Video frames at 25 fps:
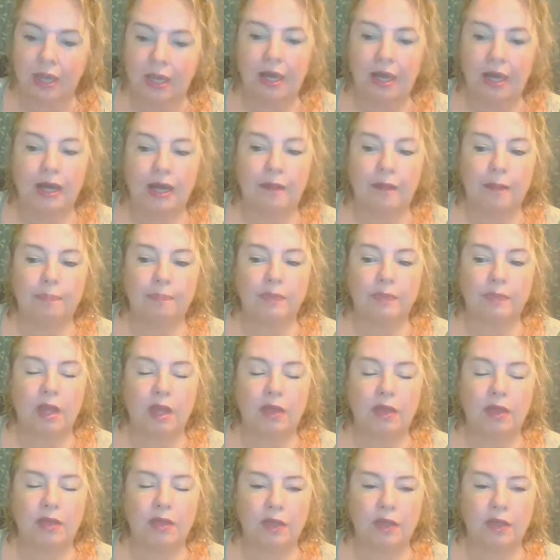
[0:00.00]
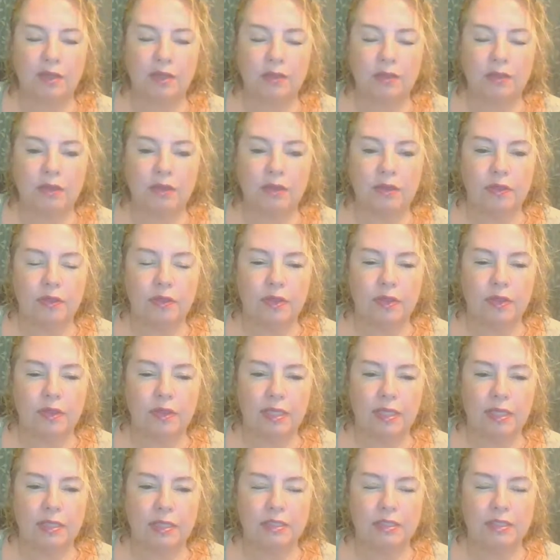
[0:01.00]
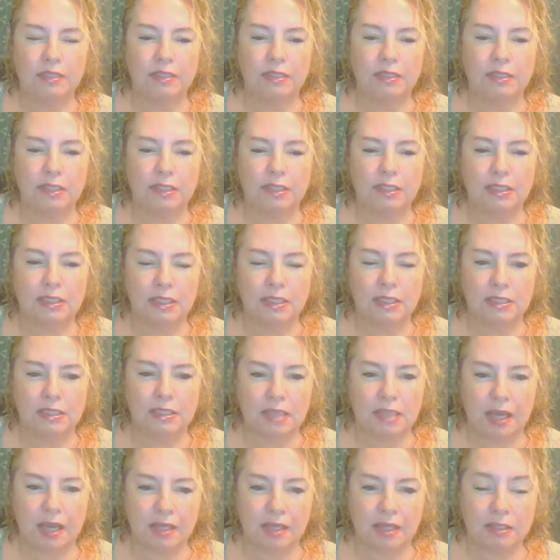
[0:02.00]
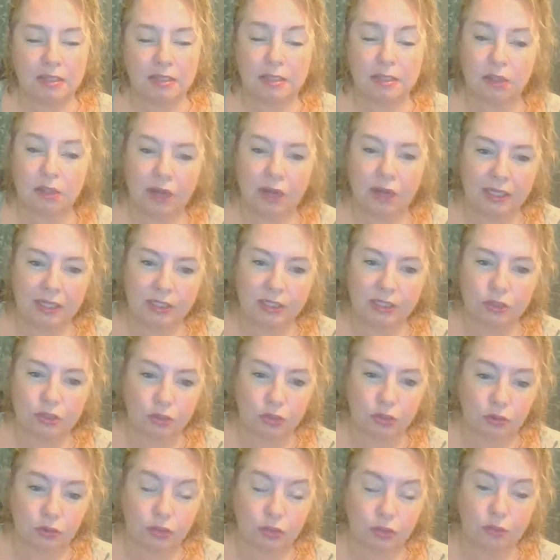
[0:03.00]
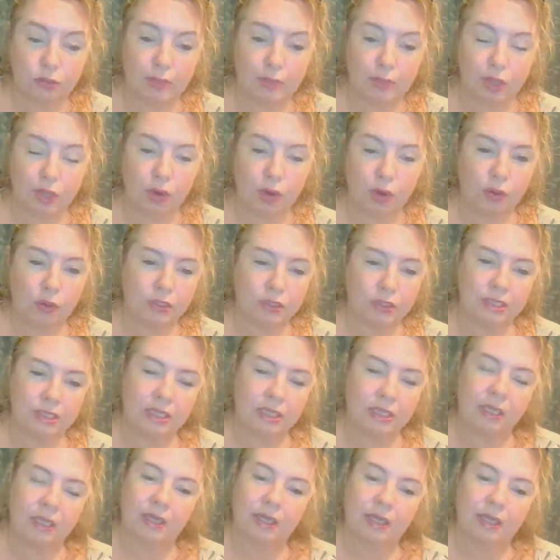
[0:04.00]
I think that the statistics are slightly skewed because